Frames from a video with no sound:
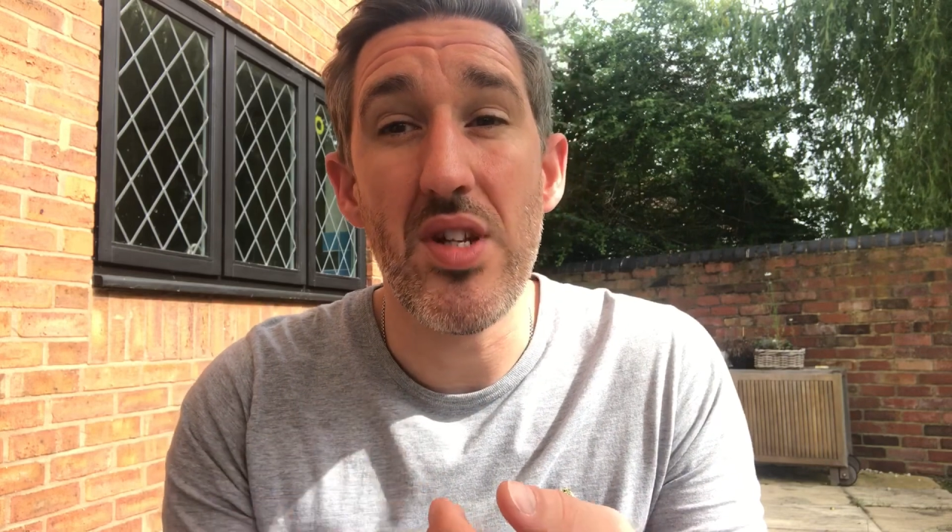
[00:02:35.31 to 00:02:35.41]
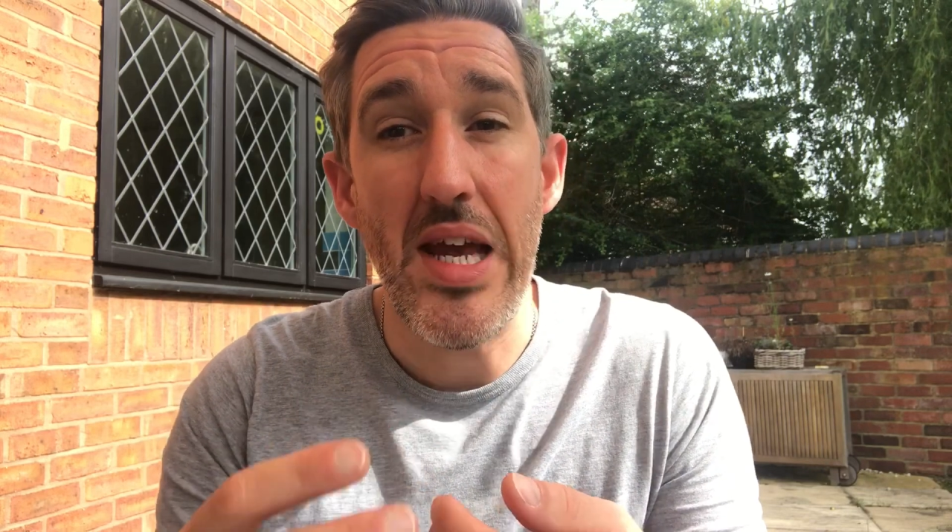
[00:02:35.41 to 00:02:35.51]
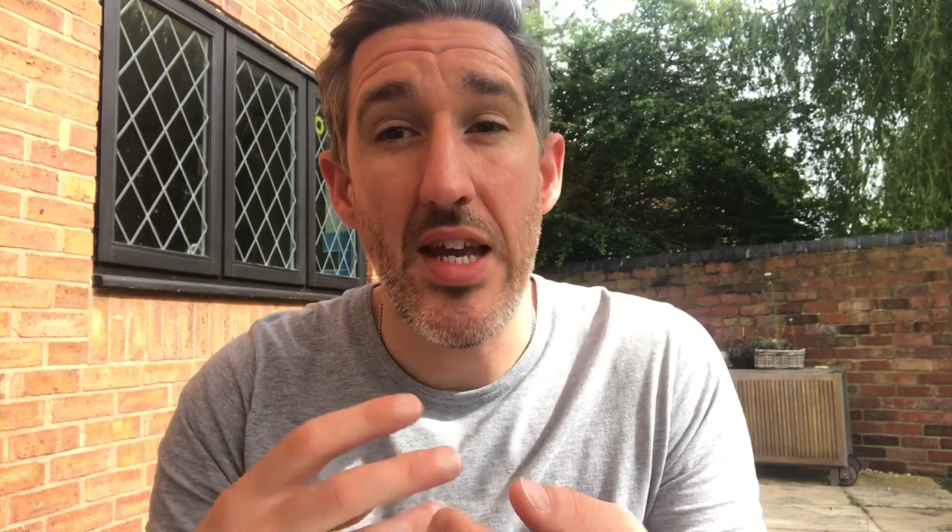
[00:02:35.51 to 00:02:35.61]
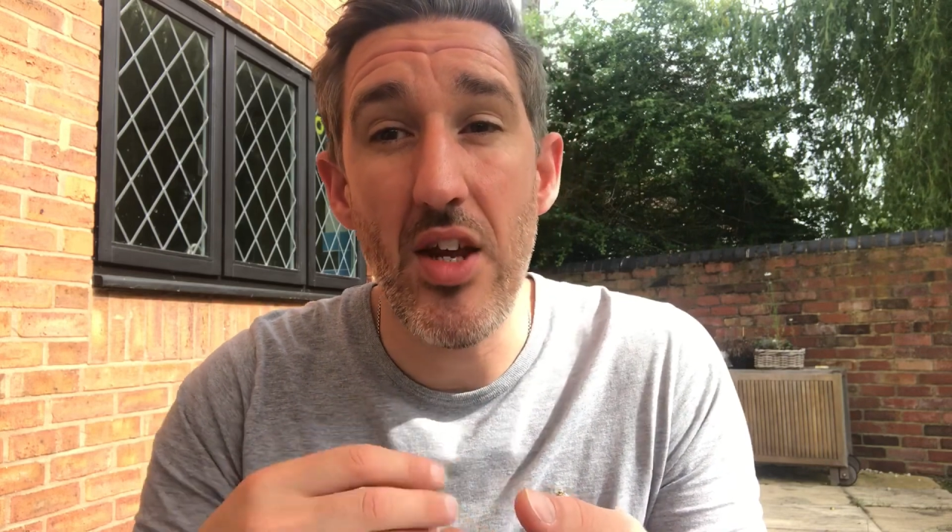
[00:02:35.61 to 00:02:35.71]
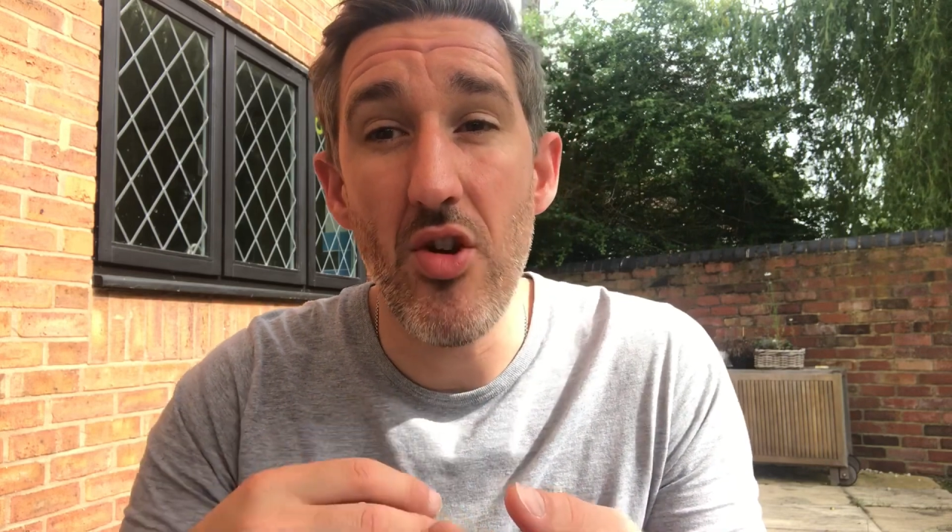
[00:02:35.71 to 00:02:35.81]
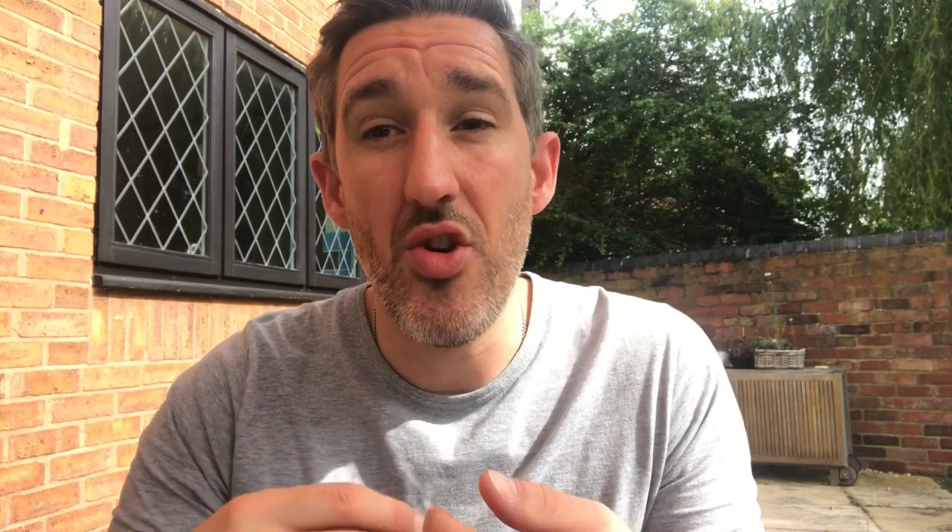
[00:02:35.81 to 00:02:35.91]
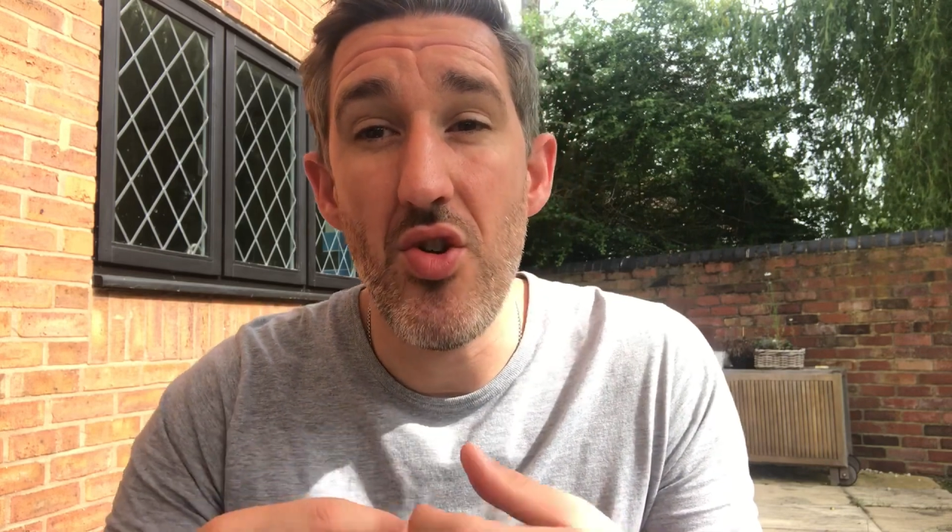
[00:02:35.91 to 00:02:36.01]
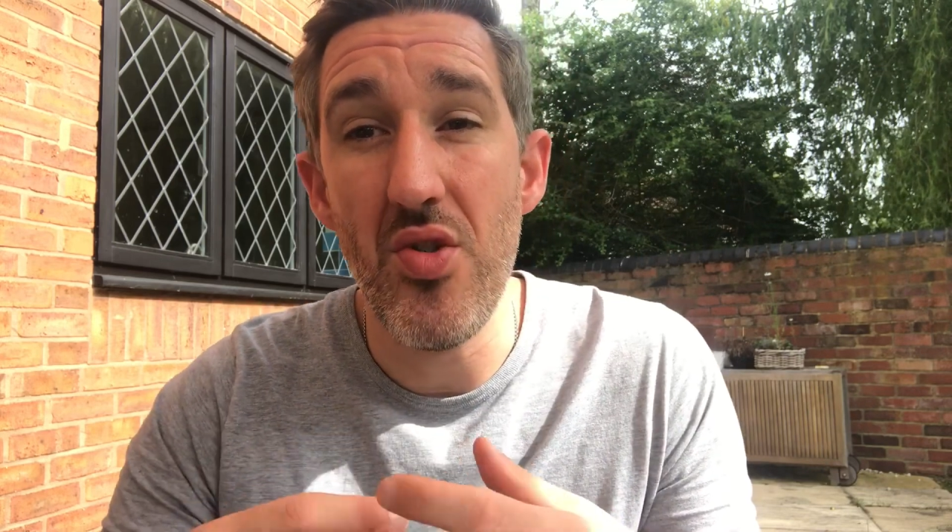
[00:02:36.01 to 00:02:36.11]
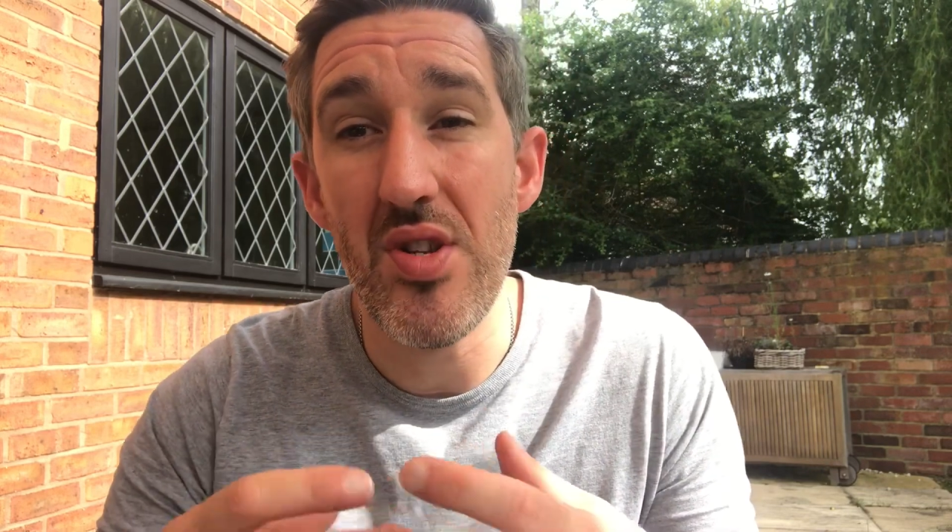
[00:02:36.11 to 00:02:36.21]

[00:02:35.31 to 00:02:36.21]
taking on new